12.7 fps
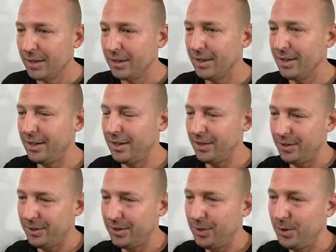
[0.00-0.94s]

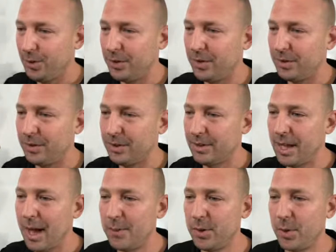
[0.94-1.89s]
you will
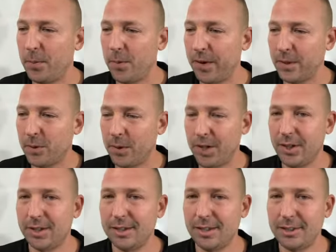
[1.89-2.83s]
come to the point where you
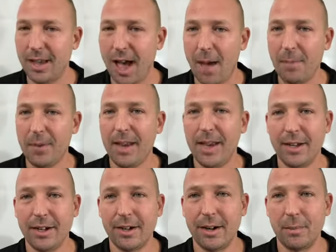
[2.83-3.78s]
just stop
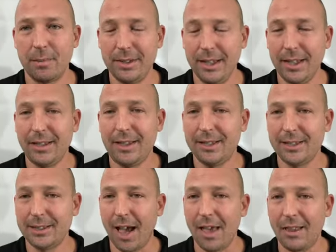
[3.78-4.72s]
and you're completely
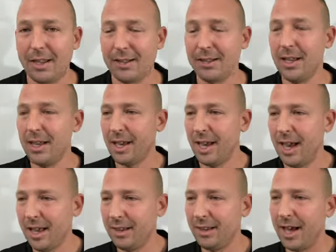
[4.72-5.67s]
silent,
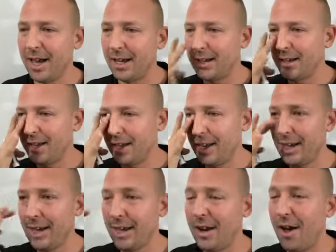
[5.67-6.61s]
and like,
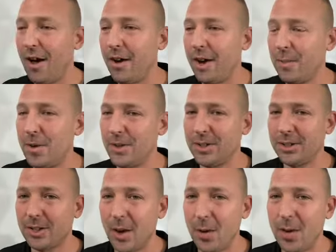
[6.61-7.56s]
and all your
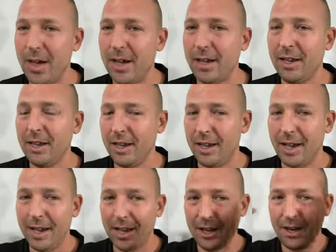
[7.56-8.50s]
emotions go away
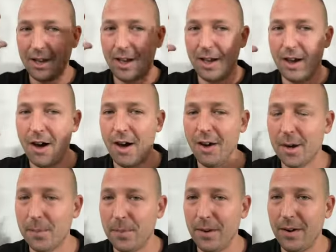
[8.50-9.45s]
and all
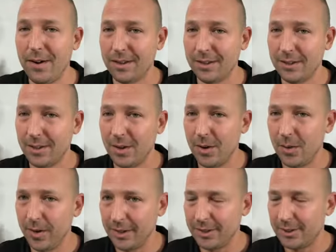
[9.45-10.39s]
your burdens go
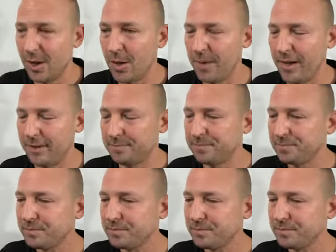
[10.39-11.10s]
away. So I mean,